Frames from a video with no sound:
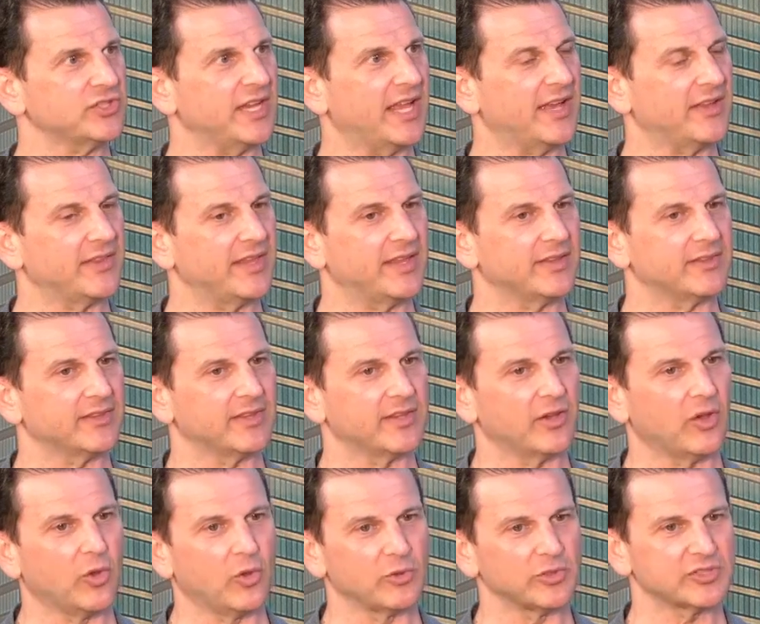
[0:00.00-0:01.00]
now that the
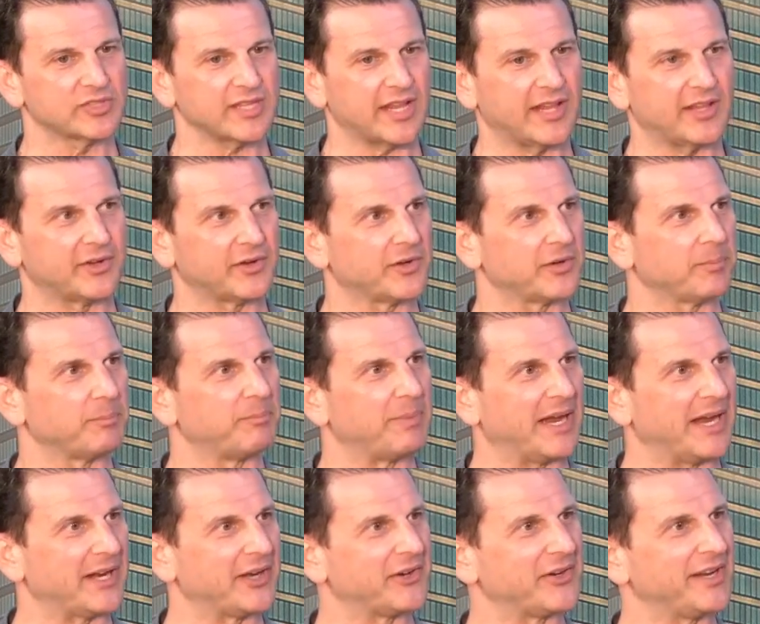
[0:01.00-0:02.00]
whole seller
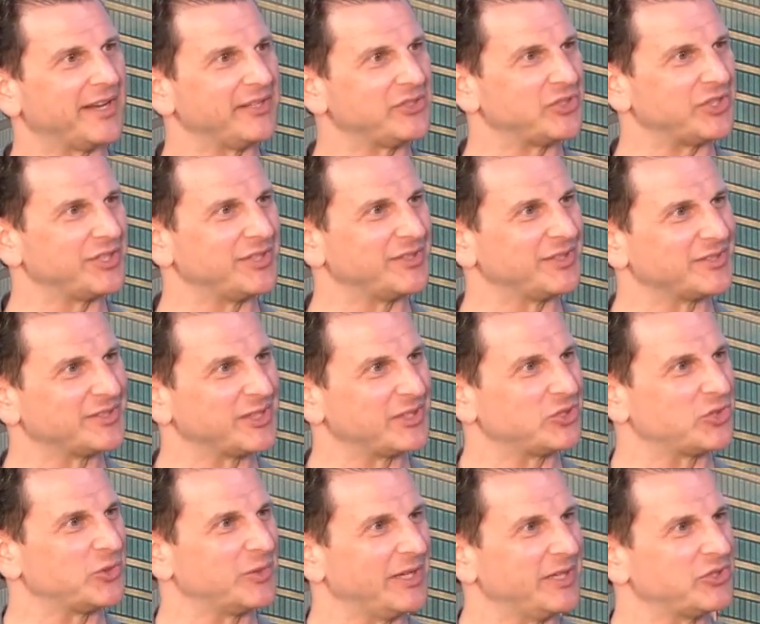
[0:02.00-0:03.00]
buyer agent
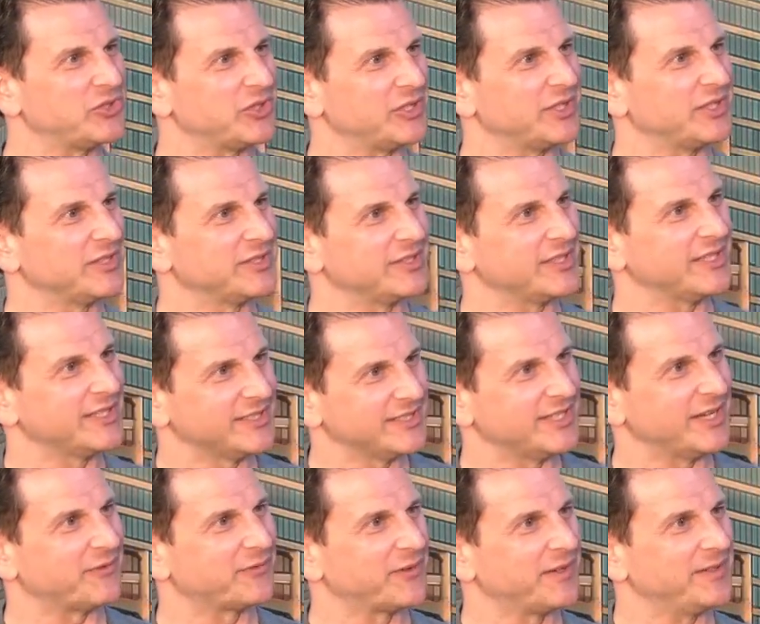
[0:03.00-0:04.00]
situation is
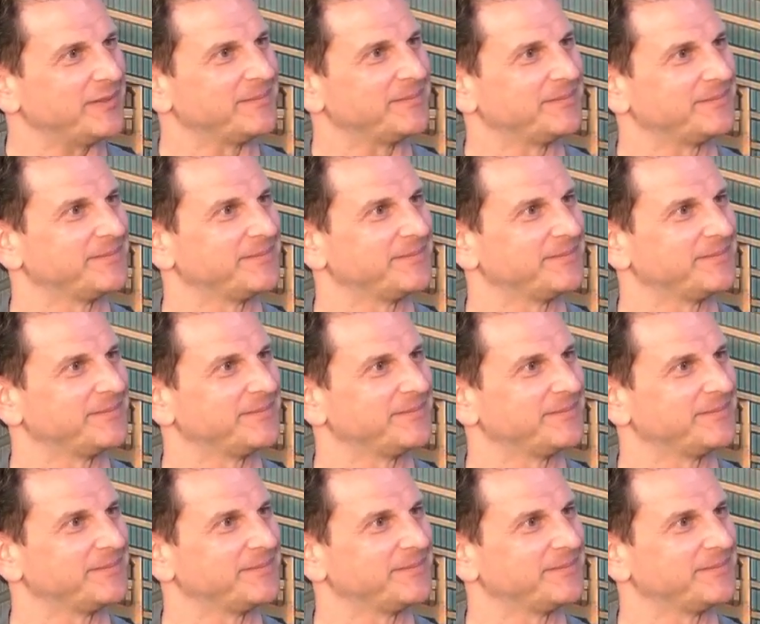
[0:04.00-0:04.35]
different?